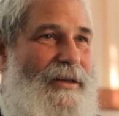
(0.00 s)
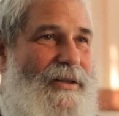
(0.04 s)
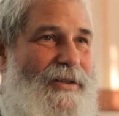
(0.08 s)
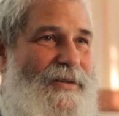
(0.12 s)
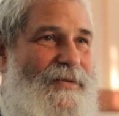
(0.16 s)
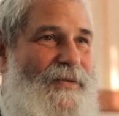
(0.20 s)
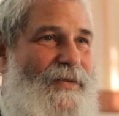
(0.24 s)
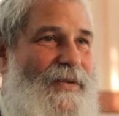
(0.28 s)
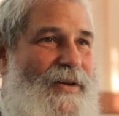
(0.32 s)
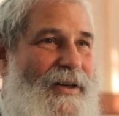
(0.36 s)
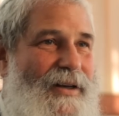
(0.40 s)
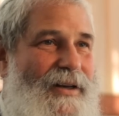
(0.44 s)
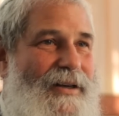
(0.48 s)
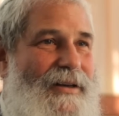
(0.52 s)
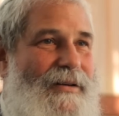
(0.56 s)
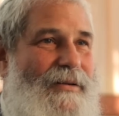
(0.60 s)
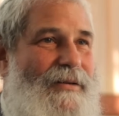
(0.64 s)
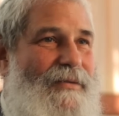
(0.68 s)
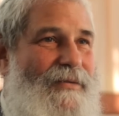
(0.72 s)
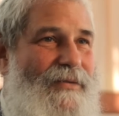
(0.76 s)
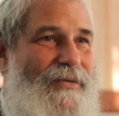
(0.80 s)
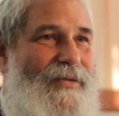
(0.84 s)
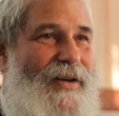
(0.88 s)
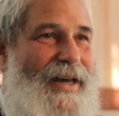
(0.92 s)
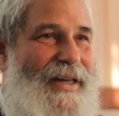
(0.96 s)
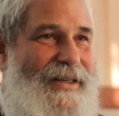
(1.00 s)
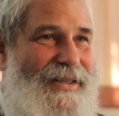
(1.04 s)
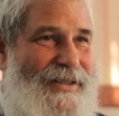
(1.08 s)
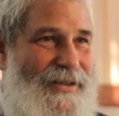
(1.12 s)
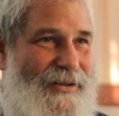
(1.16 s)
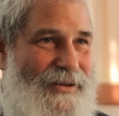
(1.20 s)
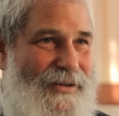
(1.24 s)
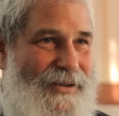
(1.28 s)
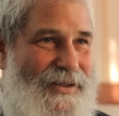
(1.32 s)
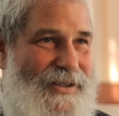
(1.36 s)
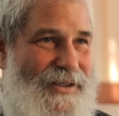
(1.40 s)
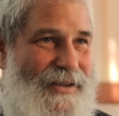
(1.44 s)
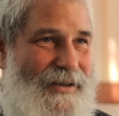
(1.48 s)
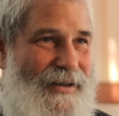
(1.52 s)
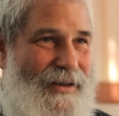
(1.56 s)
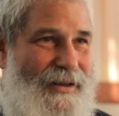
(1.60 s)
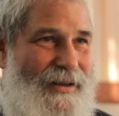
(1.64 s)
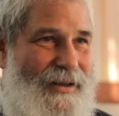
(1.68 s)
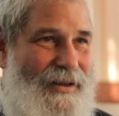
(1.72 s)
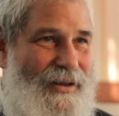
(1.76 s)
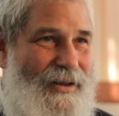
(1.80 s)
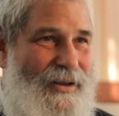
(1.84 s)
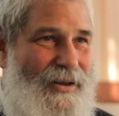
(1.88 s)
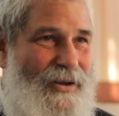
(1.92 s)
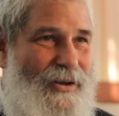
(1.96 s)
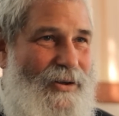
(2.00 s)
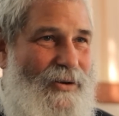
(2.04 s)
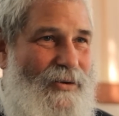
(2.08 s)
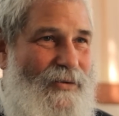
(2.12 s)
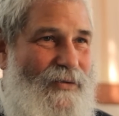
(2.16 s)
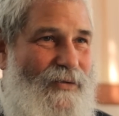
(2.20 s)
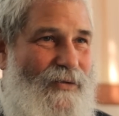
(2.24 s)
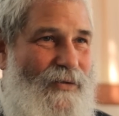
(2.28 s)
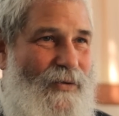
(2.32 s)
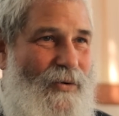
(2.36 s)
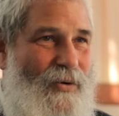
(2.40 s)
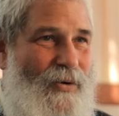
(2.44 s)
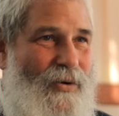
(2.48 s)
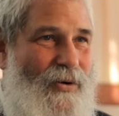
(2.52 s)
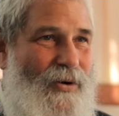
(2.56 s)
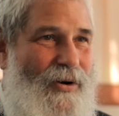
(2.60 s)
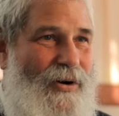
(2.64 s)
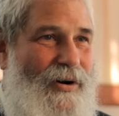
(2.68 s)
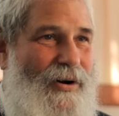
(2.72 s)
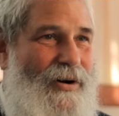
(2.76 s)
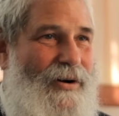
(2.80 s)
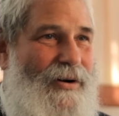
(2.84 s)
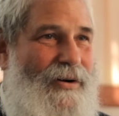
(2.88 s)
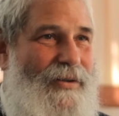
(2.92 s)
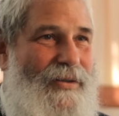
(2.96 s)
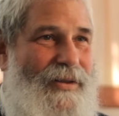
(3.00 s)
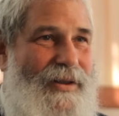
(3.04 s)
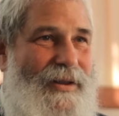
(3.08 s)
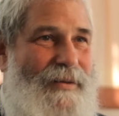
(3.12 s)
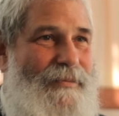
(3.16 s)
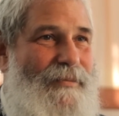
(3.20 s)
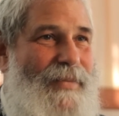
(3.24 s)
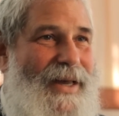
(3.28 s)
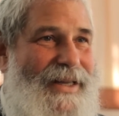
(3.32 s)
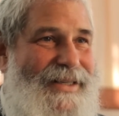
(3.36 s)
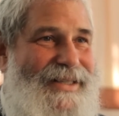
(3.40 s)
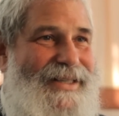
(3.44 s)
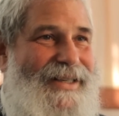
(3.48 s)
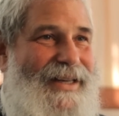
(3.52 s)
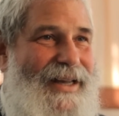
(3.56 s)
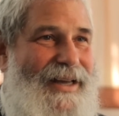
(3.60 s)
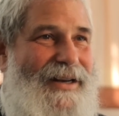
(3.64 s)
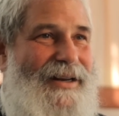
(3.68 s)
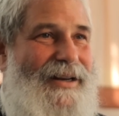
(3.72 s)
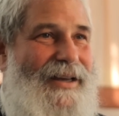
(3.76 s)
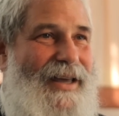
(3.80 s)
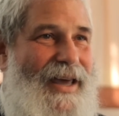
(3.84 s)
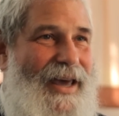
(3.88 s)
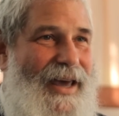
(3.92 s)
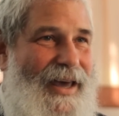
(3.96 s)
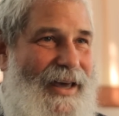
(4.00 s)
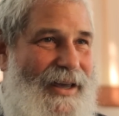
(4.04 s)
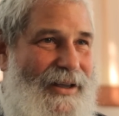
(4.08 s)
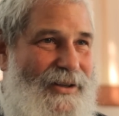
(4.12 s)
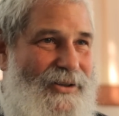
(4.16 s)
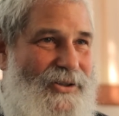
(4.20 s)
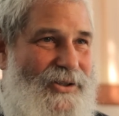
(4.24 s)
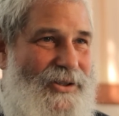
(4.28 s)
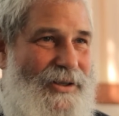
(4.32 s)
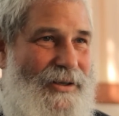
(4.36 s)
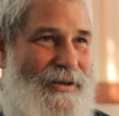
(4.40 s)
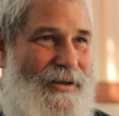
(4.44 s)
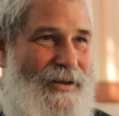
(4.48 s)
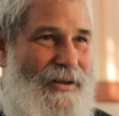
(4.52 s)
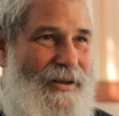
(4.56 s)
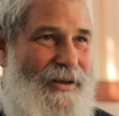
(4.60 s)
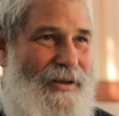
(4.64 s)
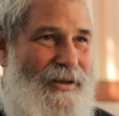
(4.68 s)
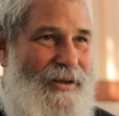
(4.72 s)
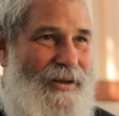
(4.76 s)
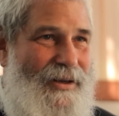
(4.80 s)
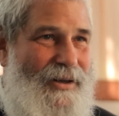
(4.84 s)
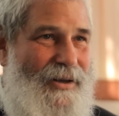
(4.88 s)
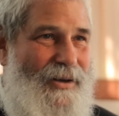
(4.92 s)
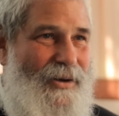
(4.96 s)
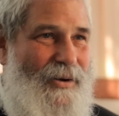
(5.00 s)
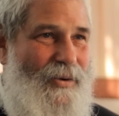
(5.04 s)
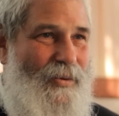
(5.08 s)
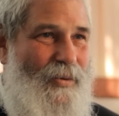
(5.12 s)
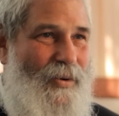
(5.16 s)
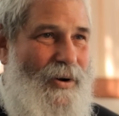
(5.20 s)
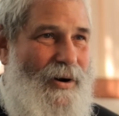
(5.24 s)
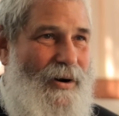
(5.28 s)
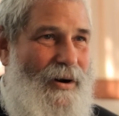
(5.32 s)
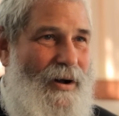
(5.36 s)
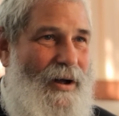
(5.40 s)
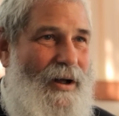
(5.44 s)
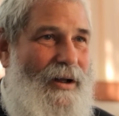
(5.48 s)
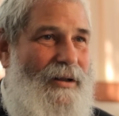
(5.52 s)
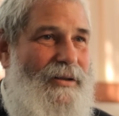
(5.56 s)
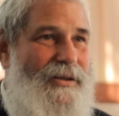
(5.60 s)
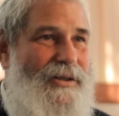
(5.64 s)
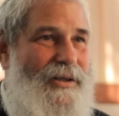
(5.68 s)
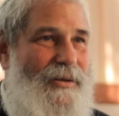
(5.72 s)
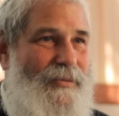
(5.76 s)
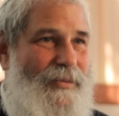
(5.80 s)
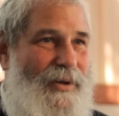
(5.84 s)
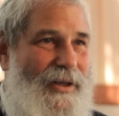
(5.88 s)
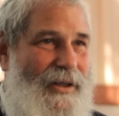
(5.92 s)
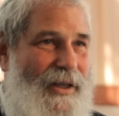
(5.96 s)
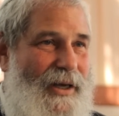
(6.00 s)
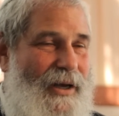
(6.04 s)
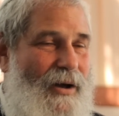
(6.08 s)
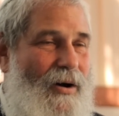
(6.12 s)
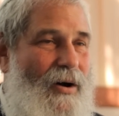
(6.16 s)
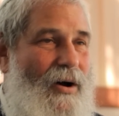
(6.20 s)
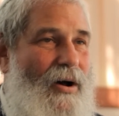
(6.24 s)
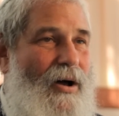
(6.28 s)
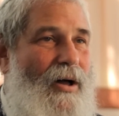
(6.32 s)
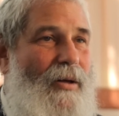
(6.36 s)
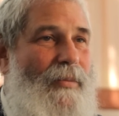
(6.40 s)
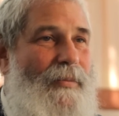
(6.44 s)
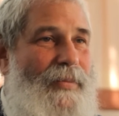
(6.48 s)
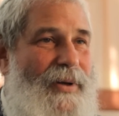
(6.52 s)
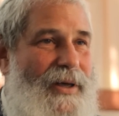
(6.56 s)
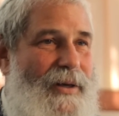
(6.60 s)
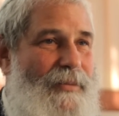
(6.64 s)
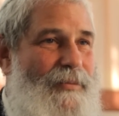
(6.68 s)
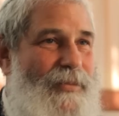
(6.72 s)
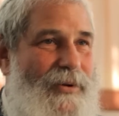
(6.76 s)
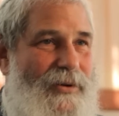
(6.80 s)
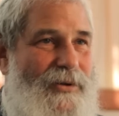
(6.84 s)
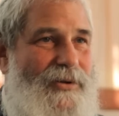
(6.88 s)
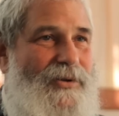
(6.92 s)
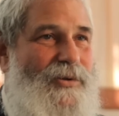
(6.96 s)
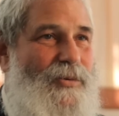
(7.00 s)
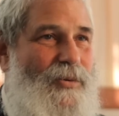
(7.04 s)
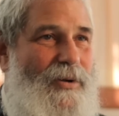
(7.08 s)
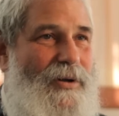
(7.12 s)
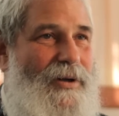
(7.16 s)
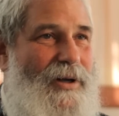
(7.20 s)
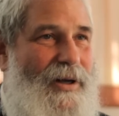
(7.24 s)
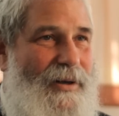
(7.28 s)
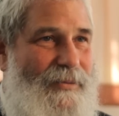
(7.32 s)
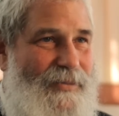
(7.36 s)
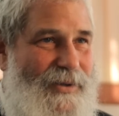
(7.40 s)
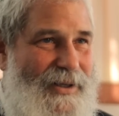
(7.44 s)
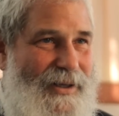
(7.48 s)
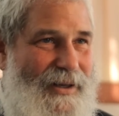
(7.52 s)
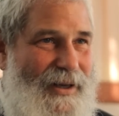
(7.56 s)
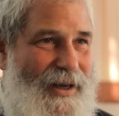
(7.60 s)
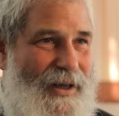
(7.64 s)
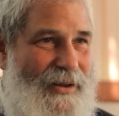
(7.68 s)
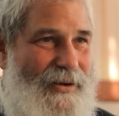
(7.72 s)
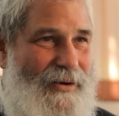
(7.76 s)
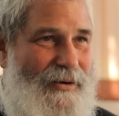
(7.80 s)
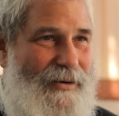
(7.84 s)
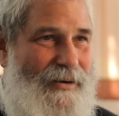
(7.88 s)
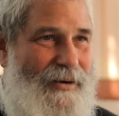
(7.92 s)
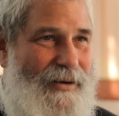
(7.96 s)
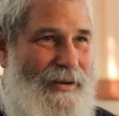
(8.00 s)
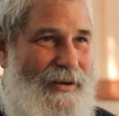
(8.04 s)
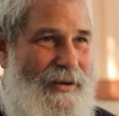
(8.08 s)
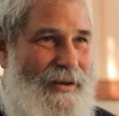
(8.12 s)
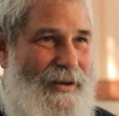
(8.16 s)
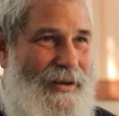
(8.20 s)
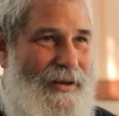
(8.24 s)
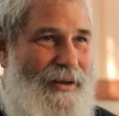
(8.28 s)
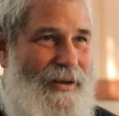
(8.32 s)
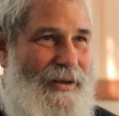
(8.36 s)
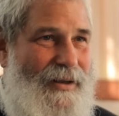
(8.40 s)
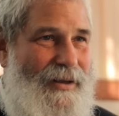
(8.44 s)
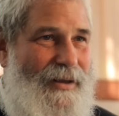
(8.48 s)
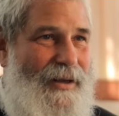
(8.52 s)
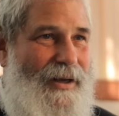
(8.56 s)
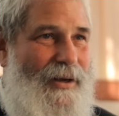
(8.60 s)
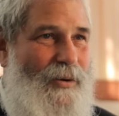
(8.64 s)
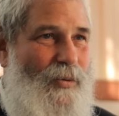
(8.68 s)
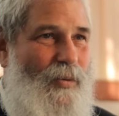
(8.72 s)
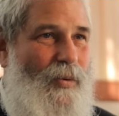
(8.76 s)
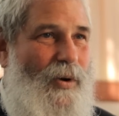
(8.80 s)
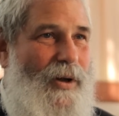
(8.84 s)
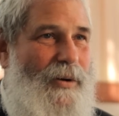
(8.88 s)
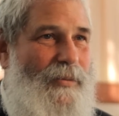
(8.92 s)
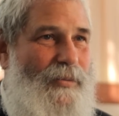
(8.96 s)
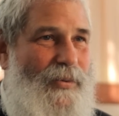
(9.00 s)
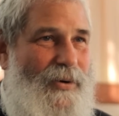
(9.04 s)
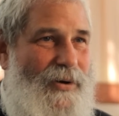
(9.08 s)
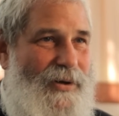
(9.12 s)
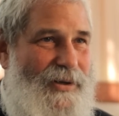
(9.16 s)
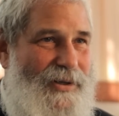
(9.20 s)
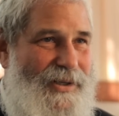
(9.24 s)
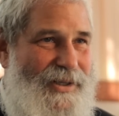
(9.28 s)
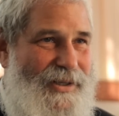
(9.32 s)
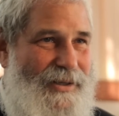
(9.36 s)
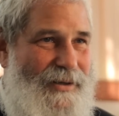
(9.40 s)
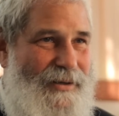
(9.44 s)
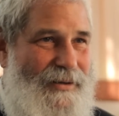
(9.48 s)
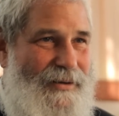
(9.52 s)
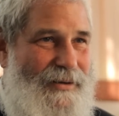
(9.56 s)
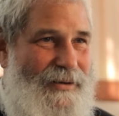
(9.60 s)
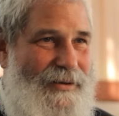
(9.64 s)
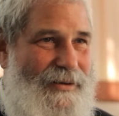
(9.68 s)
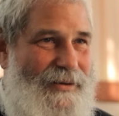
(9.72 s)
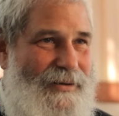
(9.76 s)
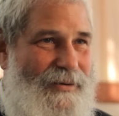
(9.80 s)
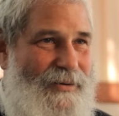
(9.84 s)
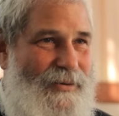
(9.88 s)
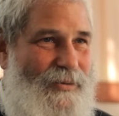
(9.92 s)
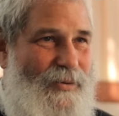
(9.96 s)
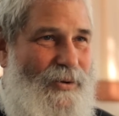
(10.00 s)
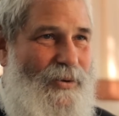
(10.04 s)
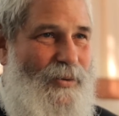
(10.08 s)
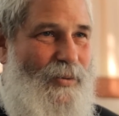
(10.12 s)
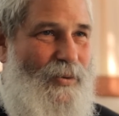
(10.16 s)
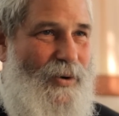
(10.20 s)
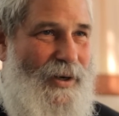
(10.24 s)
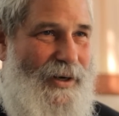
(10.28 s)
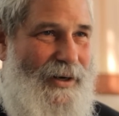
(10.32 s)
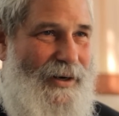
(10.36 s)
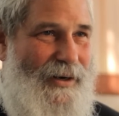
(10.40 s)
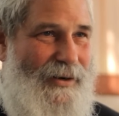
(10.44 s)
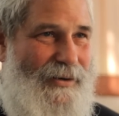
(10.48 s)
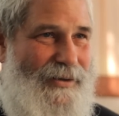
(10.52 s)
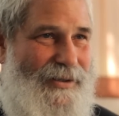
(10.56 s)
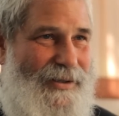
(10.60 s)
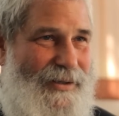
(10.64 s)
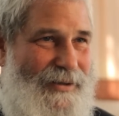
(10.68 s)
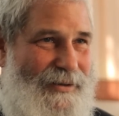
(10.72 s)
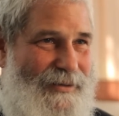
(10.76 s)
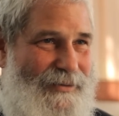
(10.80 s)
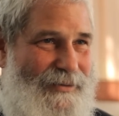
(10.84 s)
us fitting vessels for the Messianic age, where ultimately all peoples will come together like one person with one heart.